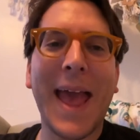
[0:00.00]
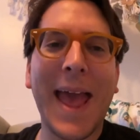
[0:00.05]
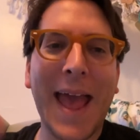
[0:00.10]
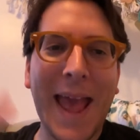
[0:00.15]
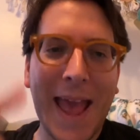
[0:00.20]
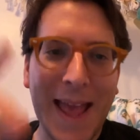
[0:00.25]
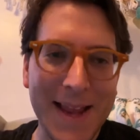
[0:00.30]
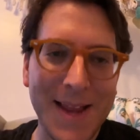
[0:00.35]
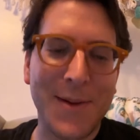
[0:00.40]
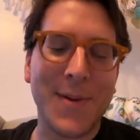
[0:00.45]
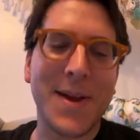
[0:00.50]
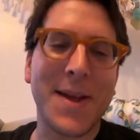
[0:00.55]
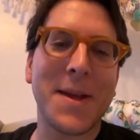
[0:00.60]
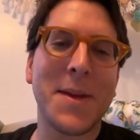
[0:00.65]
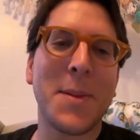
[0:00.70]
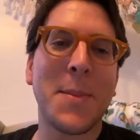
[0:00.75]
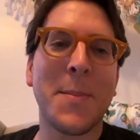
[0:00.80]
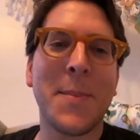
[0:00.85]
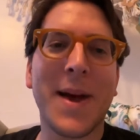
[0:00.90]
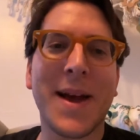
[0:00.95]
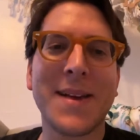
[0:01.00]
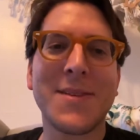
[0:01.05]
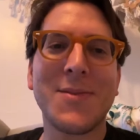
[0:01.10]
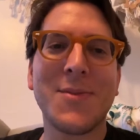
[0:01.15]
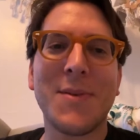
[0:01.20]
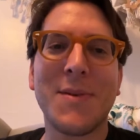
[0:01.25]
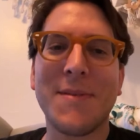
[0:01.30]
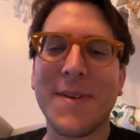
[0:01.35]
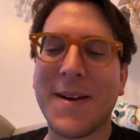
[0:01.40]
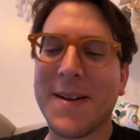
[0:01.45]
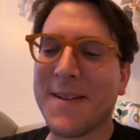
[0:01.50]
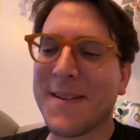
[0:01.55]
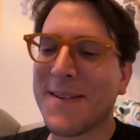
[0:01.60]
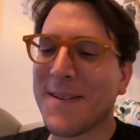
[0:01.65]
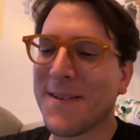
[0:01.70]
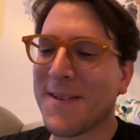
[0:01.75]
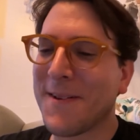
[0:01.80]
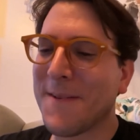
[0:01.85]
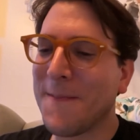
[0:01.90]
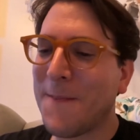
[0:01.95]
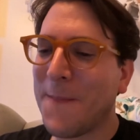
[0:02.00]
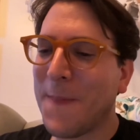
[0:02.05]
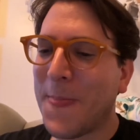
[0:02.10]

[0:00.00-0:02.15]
Anyway, back to avuncular.